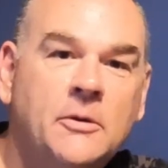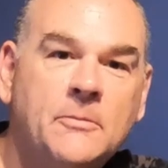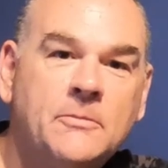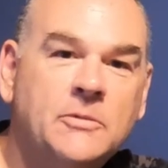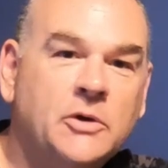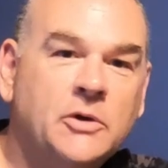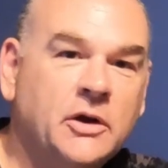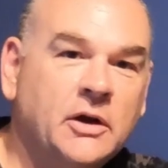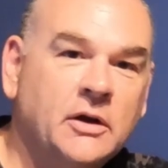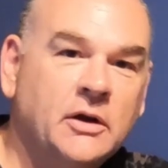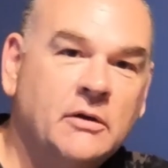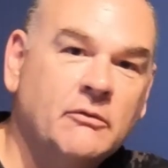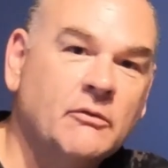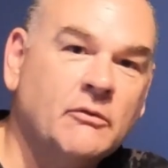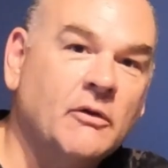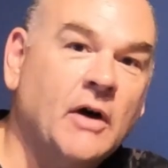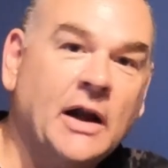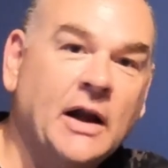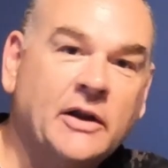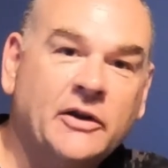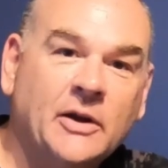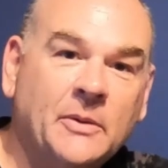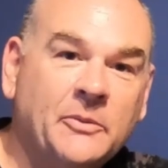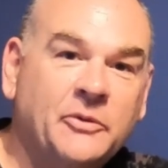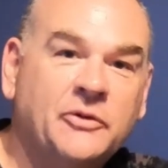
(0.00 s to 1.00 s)
You can, a
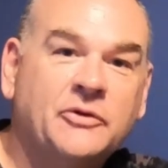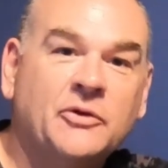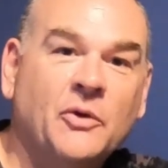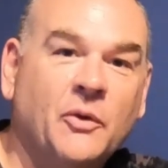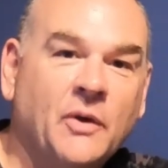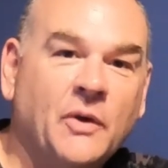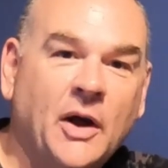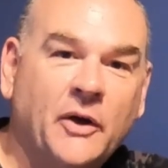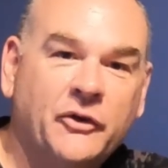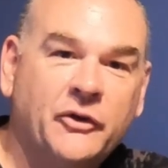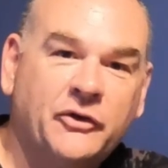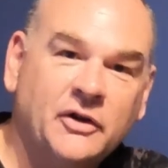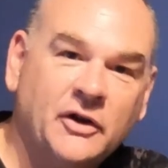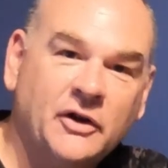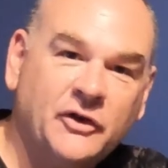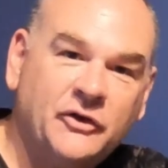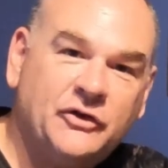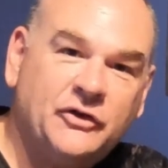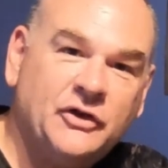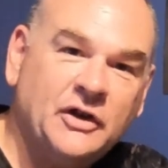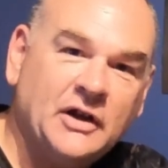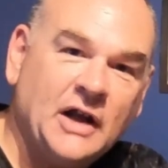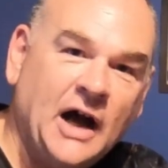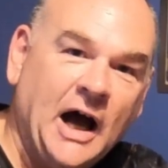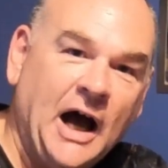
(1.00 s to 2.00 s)
lot of times, throw it out. It's going to
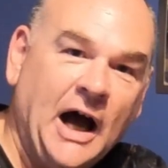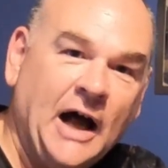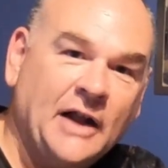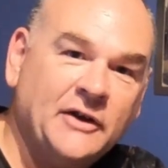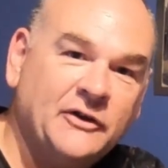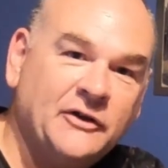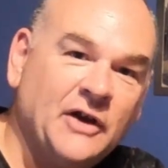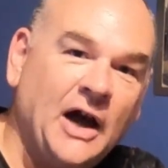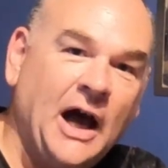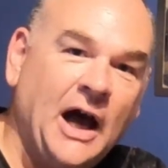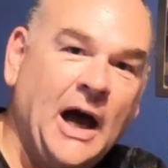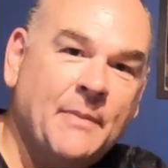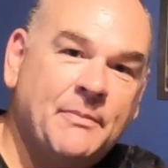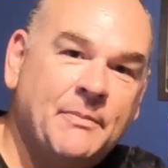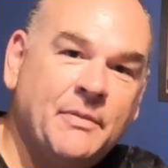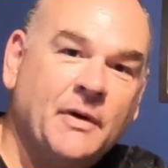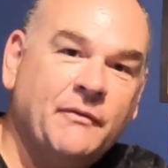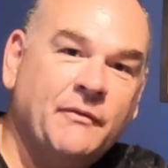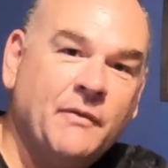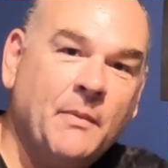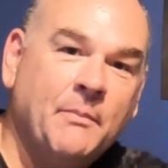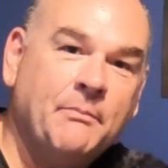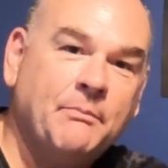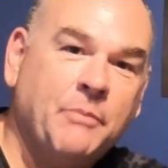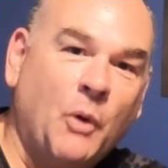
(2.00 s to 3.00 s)
sit on top
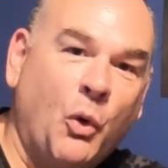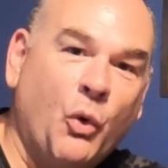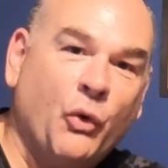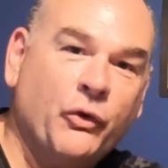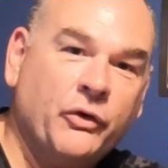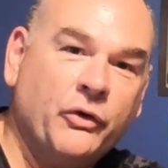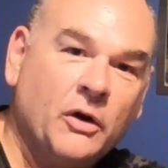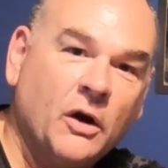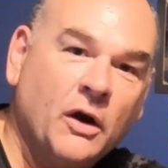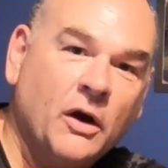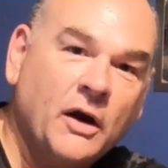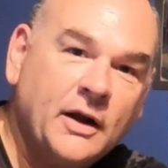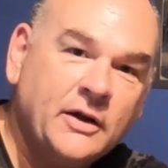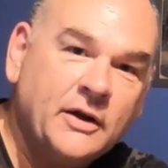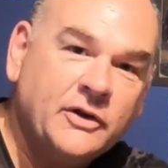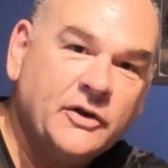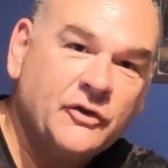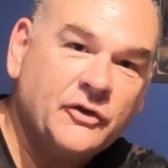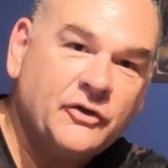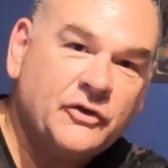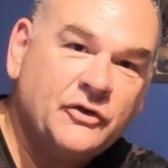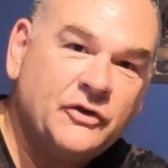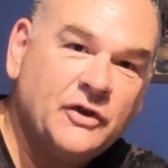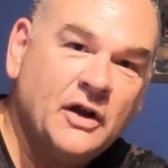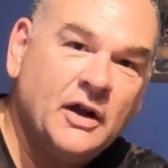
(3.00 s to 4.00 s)
of a boulder and
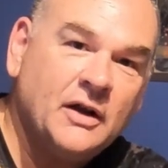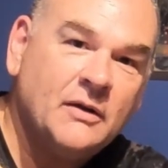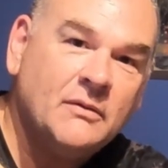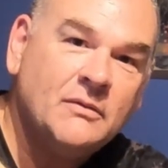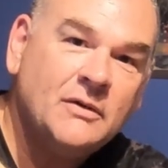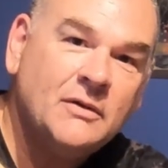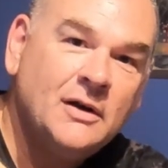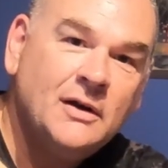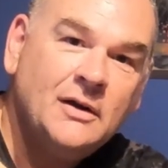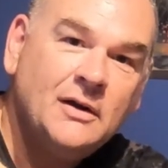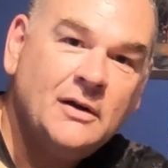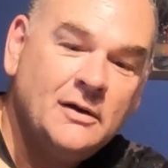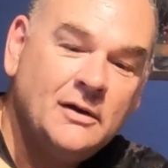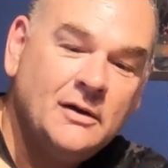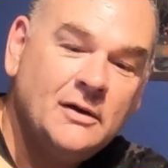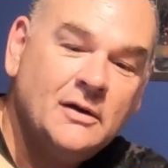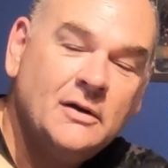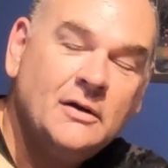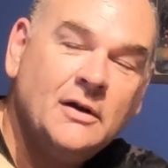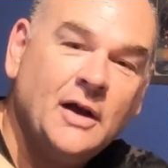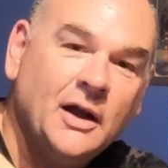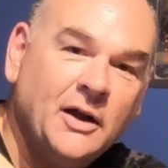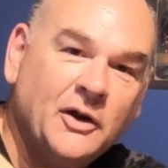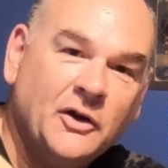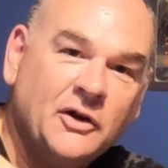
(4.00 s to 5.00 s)
just sit.
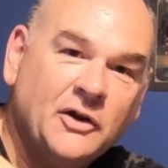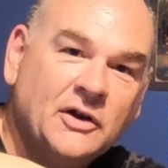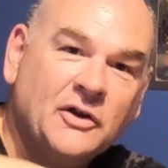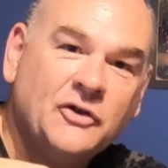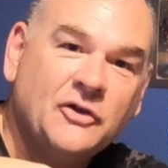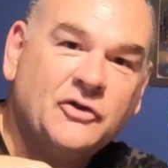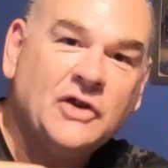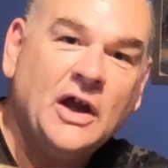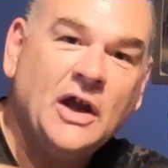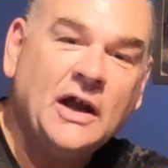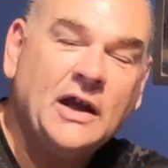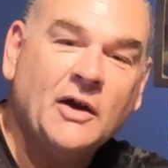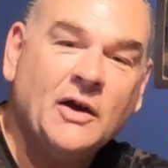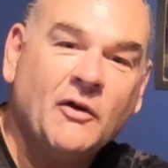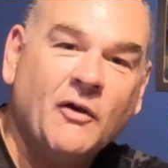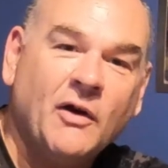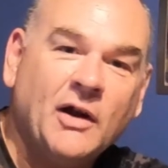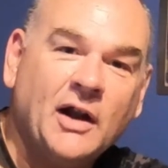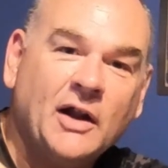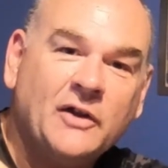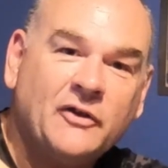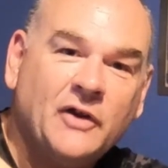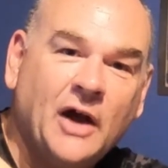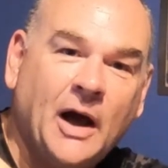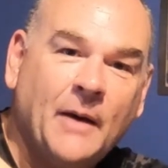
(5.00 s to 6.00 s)
And you can just shake it
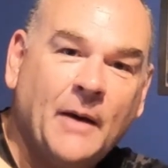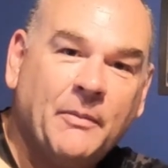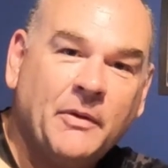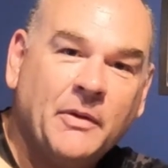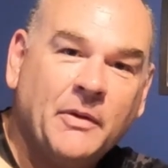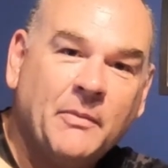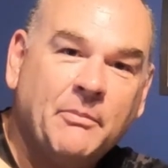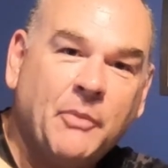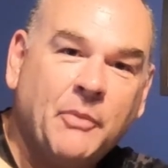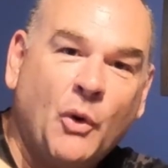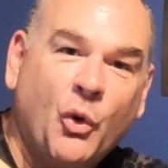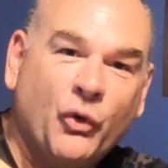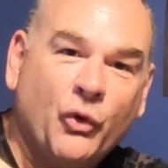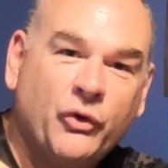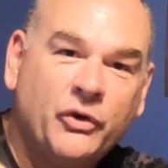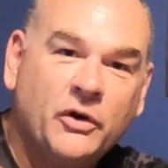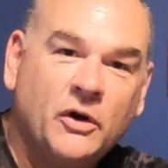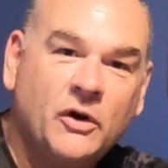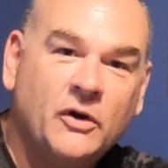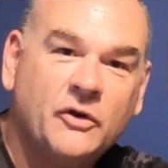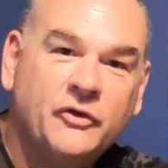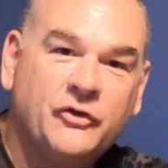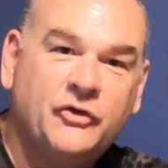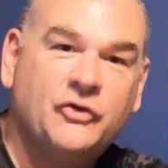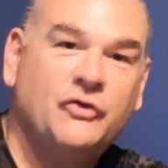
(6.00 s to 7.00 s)
right on top of the
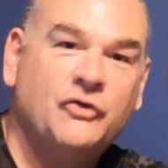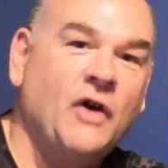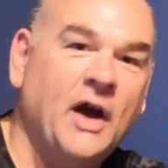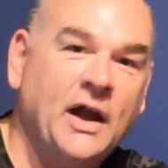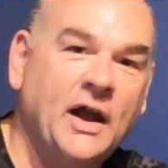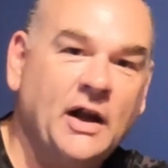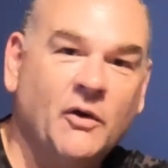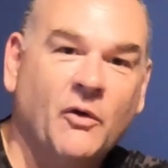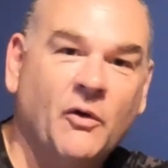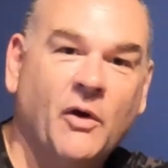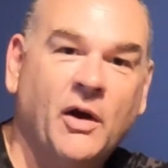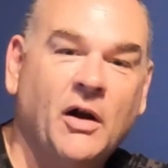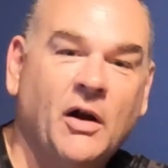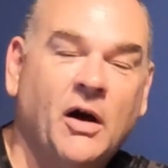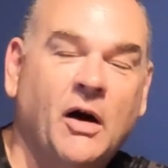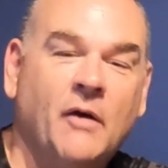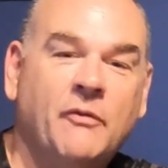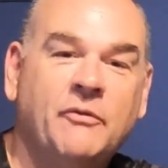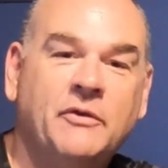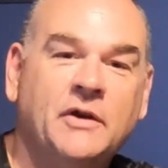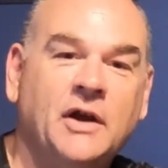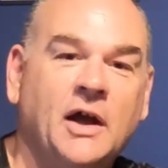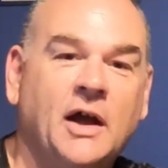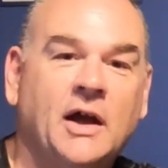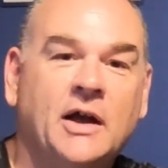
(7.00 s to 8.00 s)
boulder, slide it right
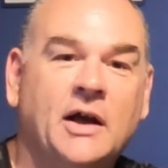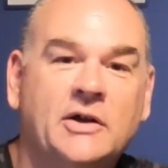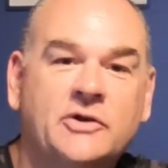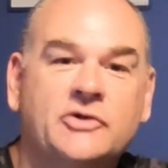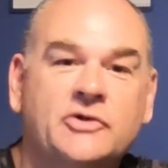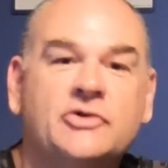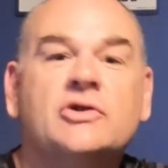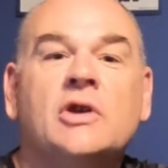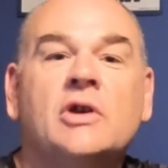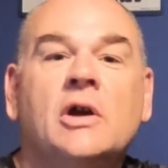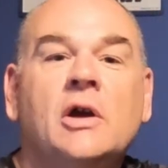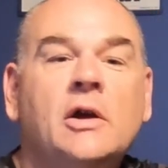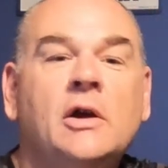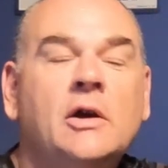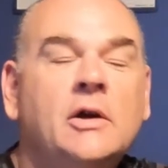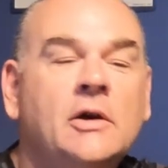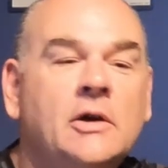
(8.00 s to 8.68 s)
off the edge.